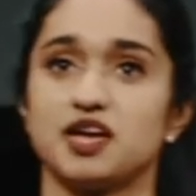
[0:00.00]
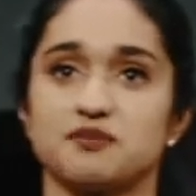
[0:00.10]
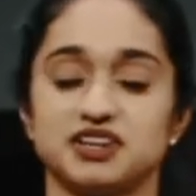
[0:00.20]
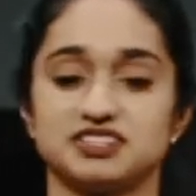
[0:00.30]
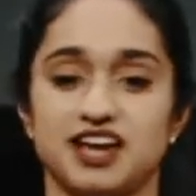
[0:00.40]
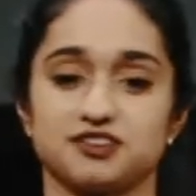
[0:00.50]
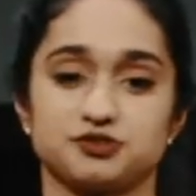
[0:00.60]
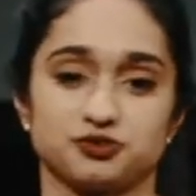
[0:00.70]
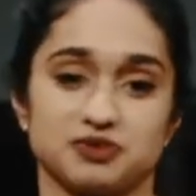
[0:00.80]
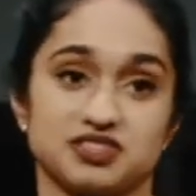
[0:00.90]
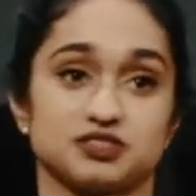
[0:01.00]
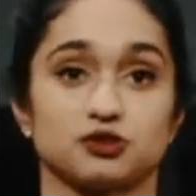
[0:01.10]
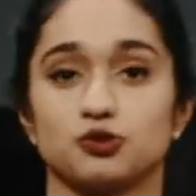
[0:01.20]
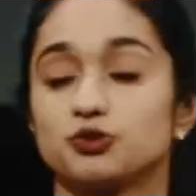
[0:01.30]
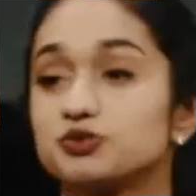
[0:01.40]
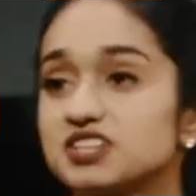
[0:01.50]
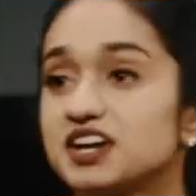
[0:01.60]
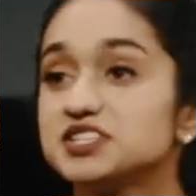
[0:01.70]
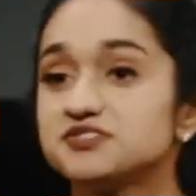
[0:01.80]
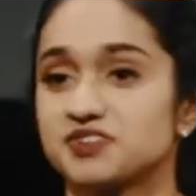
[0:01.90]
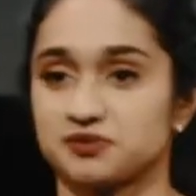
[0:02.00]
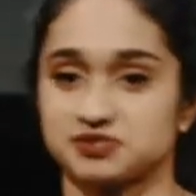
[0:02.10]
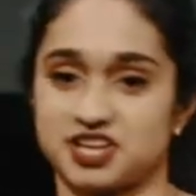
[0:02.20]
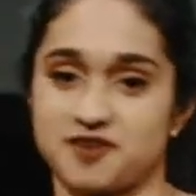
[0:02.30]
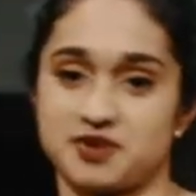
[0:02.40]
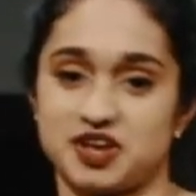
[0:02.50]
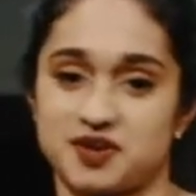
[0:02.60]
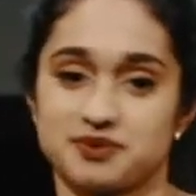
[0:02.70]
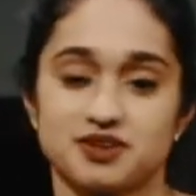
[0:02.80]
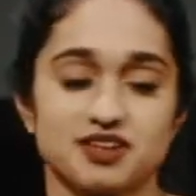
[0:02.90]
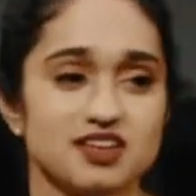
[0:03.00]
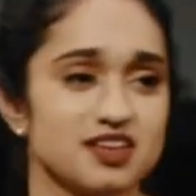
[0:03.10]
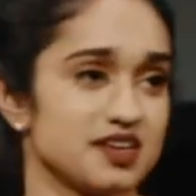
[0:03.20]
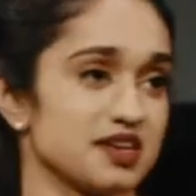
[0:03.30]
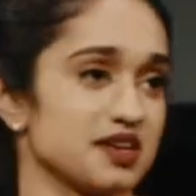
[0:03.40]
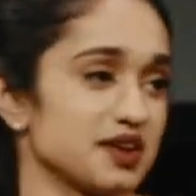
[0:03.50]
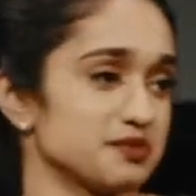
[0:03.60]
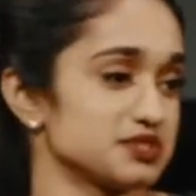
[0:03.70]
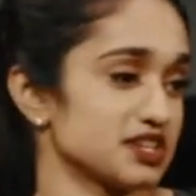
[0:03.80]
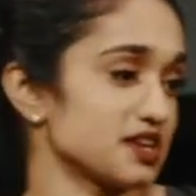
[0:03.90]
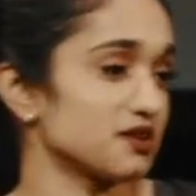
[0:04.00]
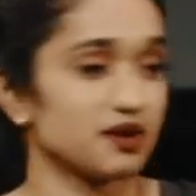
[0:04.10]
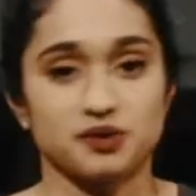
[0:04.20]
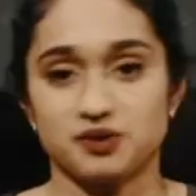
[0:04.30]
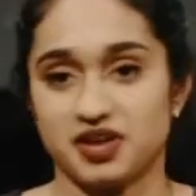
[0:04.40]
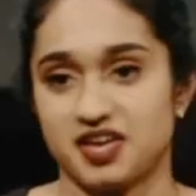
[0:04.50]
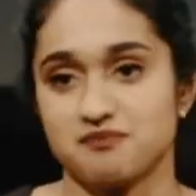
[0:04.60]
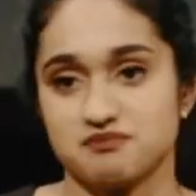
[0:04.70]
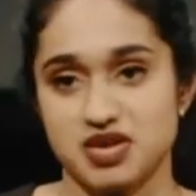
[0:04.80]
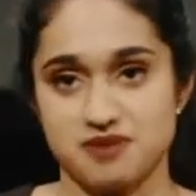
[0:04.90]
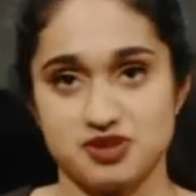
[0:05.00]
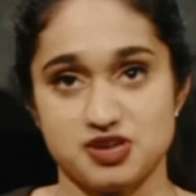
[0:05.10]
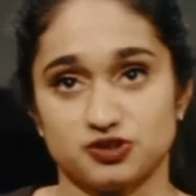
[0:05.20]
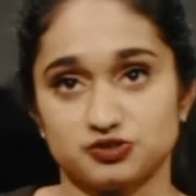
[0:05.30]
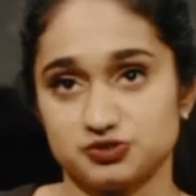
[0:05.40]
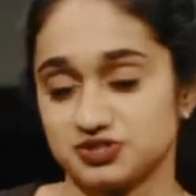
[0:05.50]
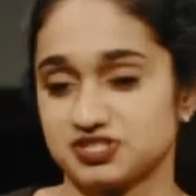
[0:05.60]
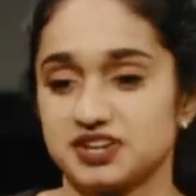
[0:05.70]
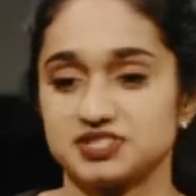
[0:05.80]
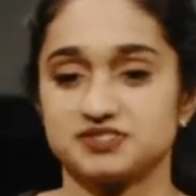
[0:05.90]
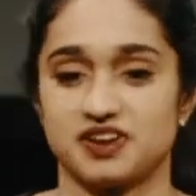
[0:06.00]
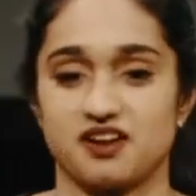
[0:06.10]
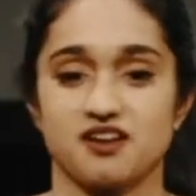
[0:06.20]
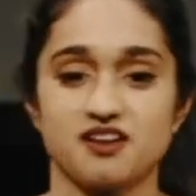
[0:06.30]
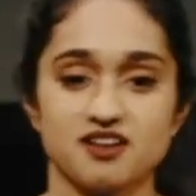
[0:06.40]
and my dad told me that the local science fair was coming up. And I was like, okay, maybe I'll do the science fair.